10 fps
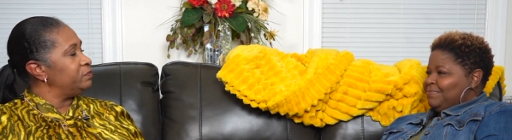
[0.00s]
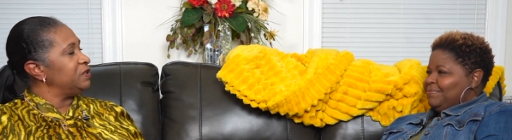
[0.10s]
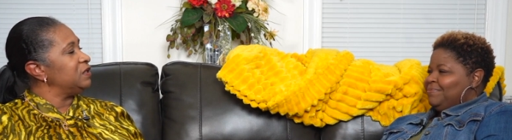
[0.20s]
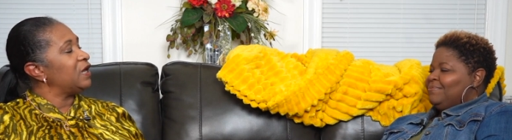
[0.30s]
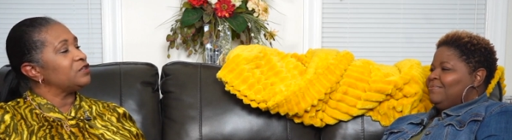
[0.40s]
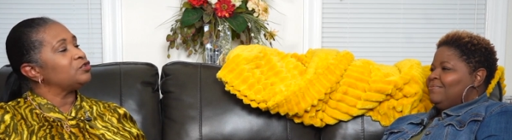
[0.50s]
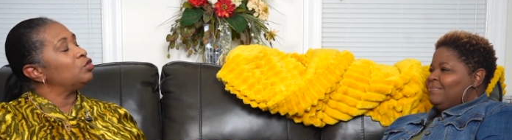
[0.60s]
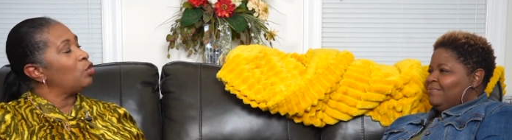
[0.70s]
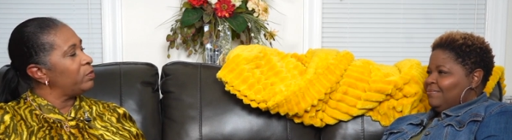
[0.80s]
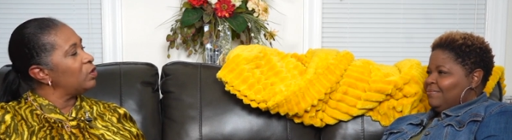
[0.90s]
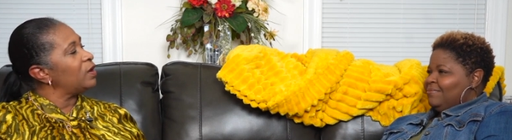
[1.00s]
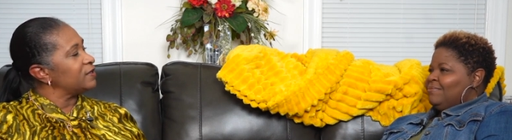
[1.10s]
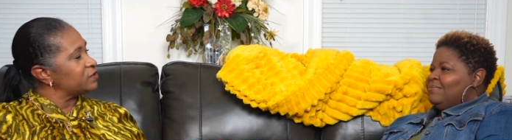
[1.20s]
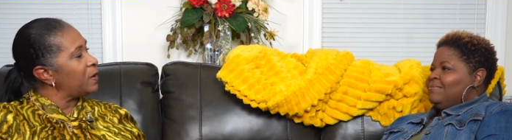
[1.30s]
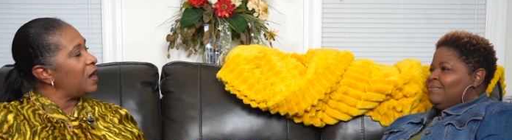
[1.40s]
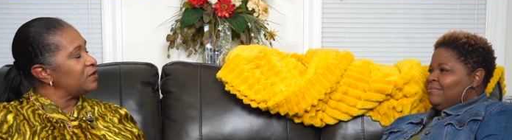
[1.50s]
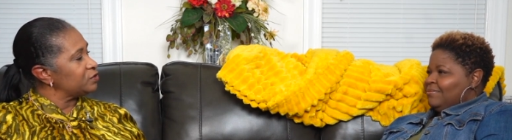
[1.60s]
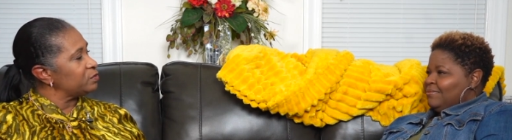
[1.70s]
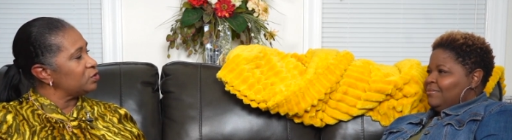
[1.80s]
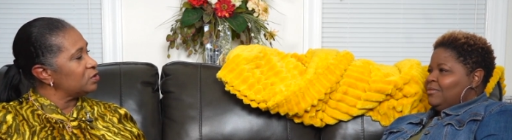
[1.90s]
Speaker 1: be as normal as
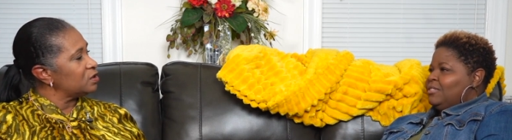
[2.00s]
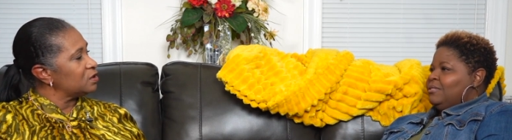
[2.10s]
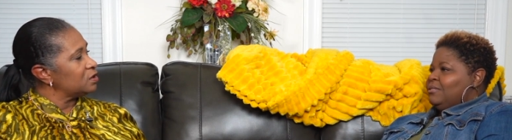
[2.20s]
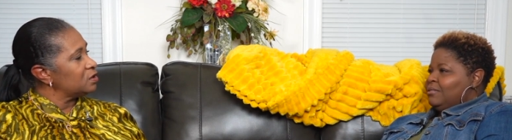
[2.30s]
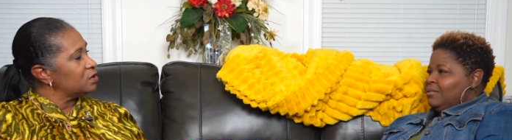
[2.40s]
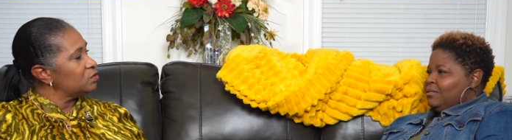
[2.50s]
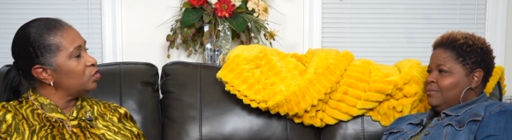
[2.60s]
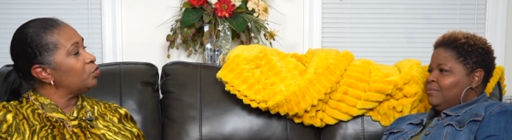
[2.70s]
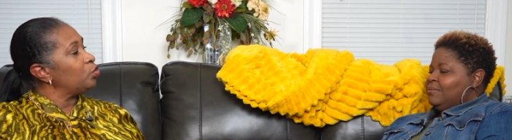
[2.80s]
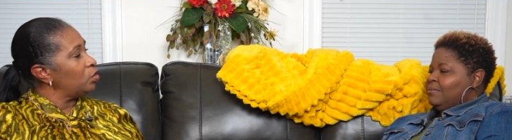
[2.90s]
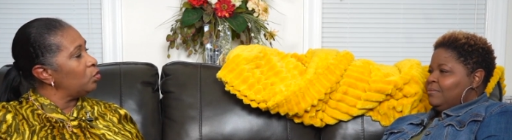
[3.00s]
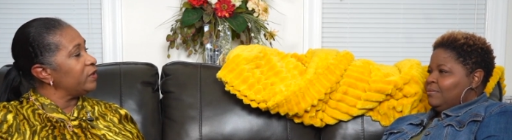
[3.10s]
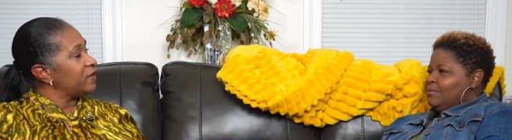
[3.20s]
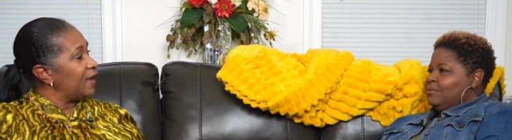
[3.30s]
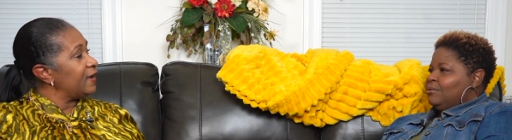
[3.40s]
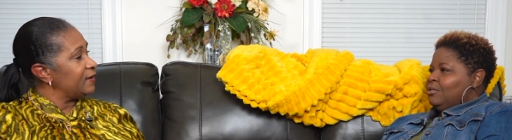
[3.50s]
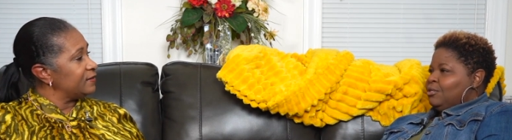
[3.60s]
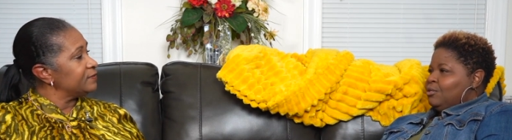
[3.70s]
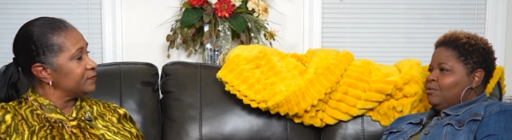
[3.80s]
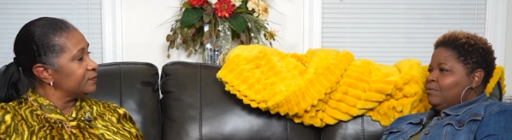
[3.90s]
possible. Yes. With what we had.
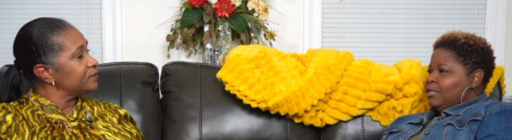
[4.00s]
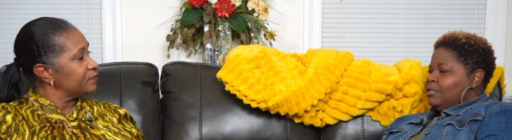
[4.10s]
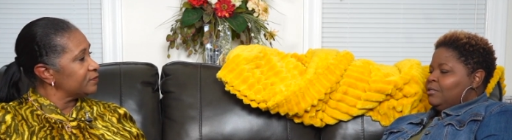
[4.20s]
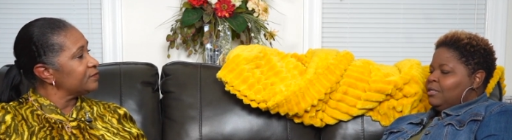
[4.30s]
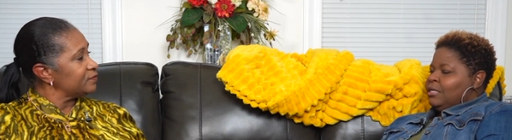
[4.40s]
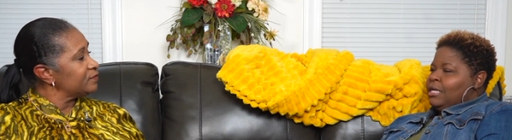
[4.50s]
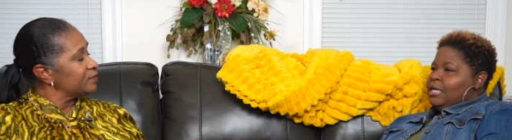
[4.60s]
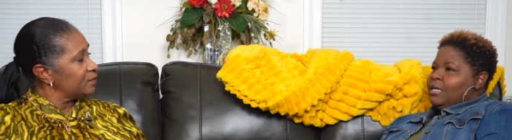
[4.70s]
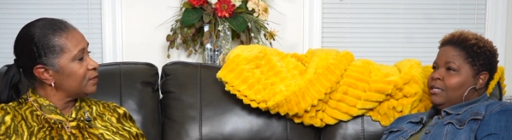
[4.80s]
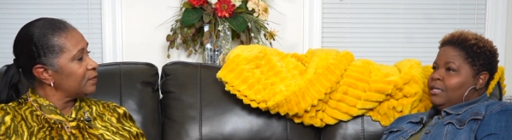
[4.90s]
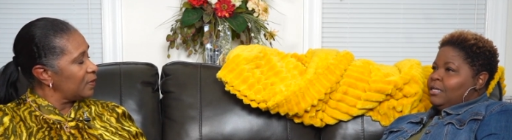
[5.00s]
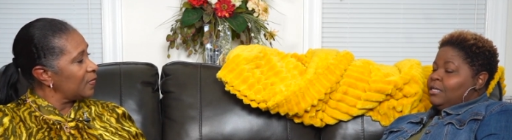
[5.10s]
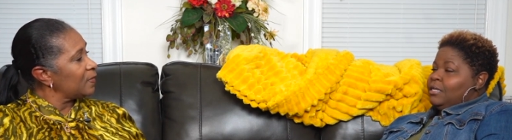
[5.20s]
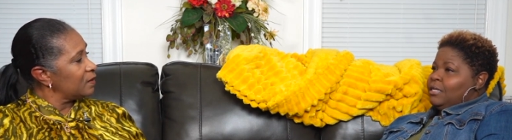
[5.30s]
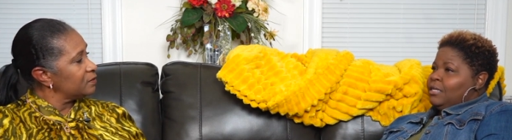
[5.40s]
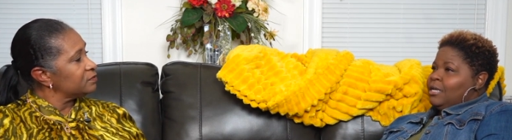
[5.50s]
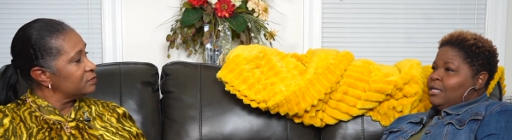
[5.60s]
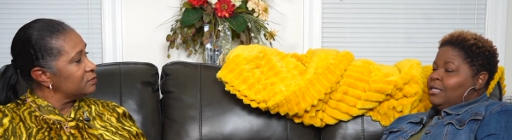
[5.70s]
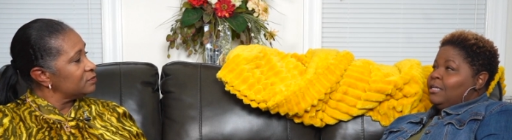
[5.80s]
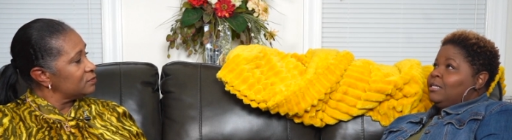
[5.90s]
Right. And that eh,
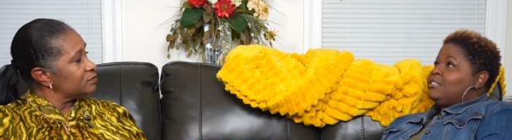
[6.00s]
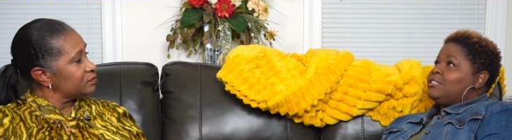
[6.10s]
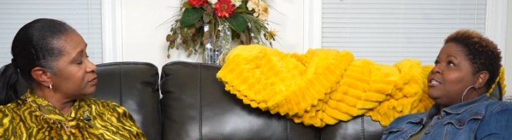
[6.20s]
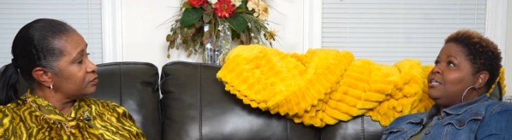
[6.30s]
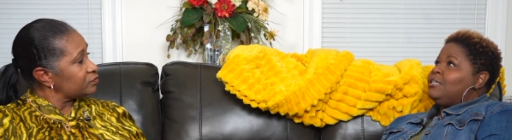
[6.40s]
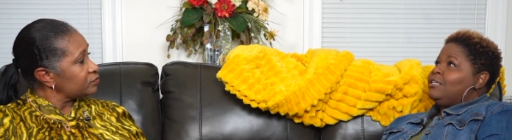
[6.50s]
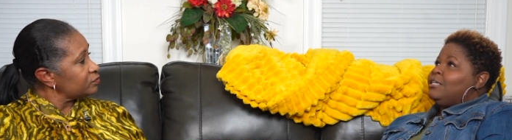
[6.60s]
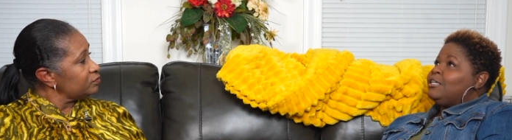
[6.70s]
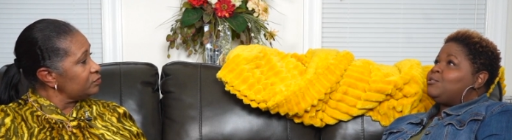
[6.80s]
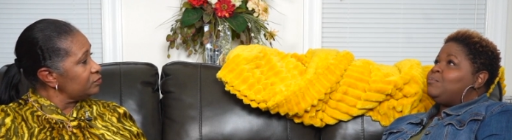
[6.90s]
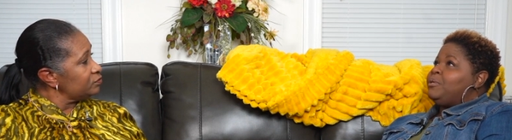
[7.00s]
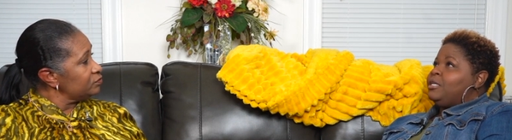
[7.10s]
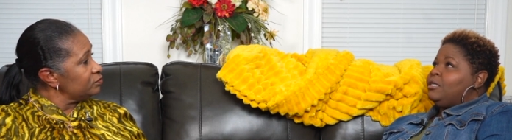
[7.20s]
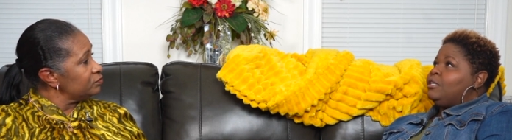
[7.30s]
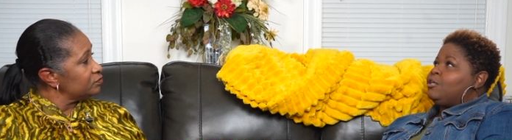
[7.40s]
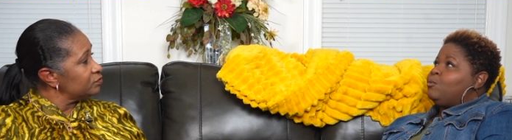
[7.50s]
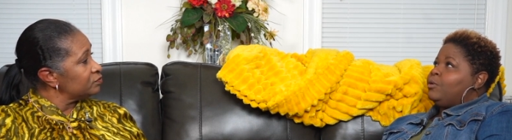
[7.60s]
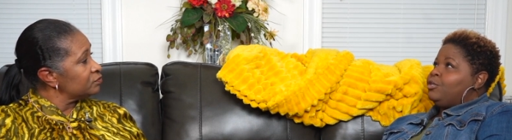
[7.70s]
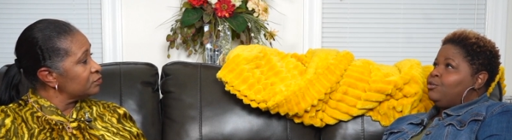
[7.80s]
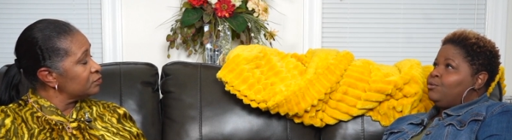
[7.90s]
Speaker 2: it's it's big
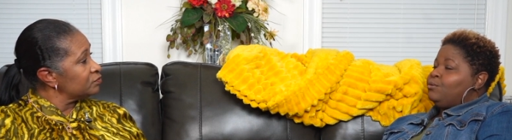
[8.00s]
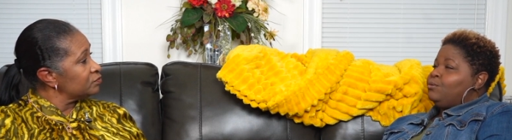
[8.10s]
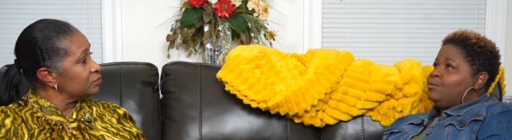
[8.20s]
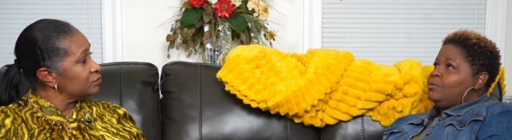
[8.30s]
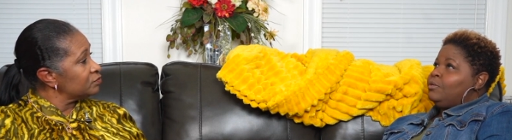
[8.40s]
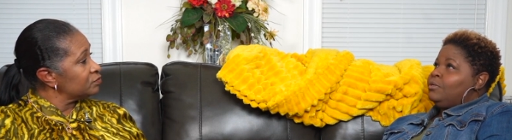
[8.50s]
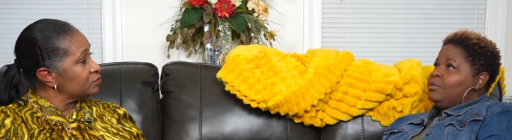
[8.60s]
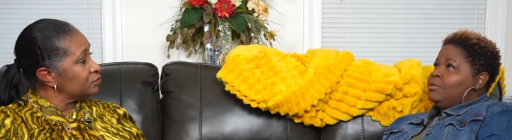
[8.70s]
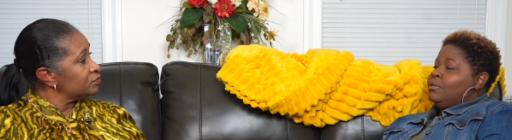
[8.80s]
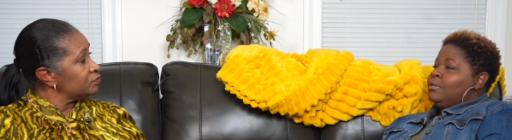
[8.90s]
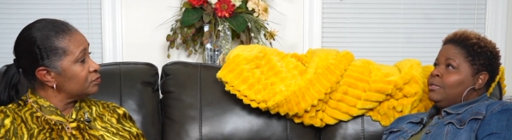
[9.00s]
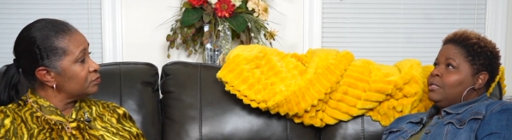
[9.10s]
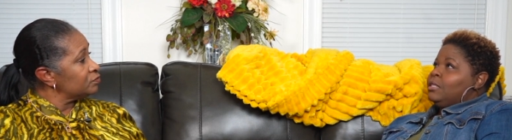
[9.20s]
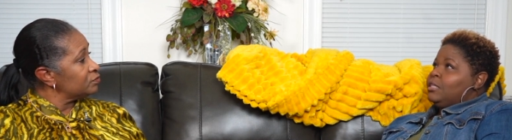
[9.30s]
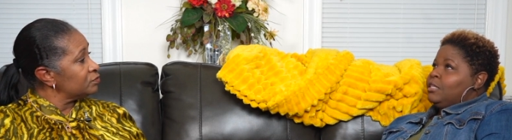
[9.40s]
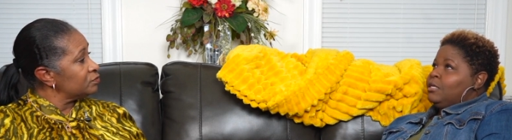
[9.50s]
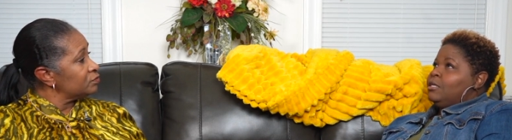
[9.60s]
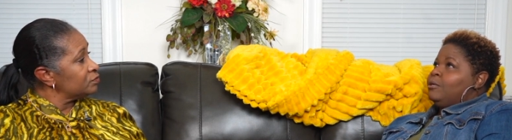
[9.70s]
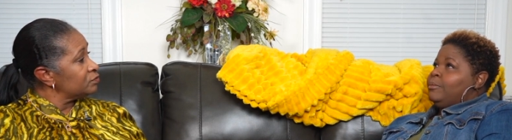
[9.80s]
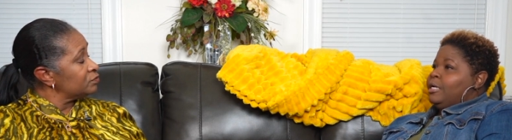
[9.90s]
when you think
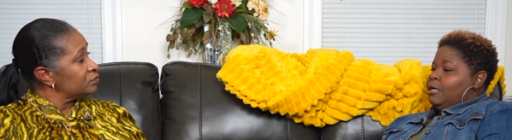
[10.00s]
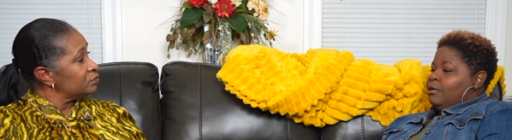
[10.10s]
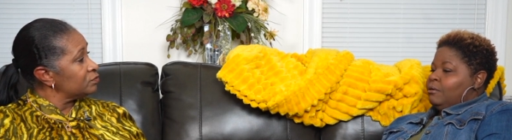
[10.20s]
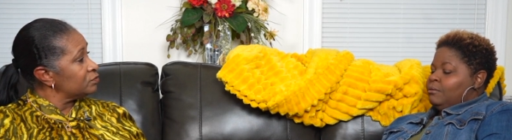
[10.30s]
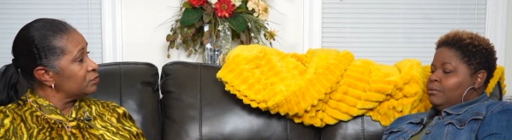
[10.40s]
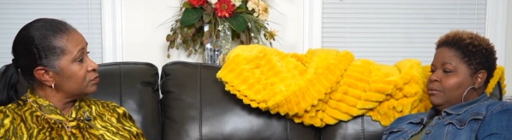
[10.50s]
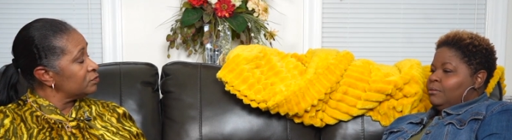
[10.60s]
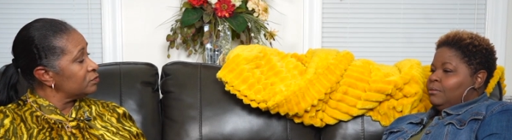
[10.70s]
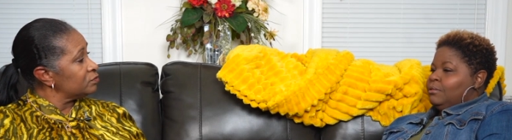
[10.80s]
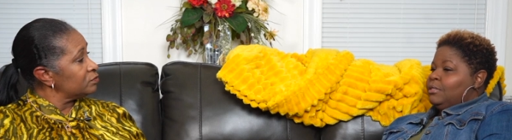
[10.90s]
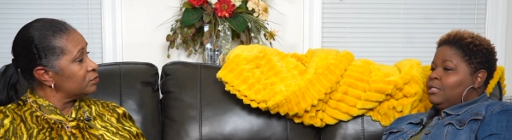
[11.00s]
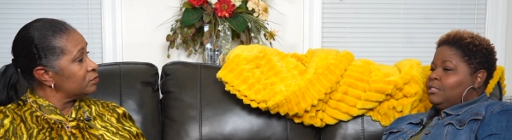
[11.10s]
about the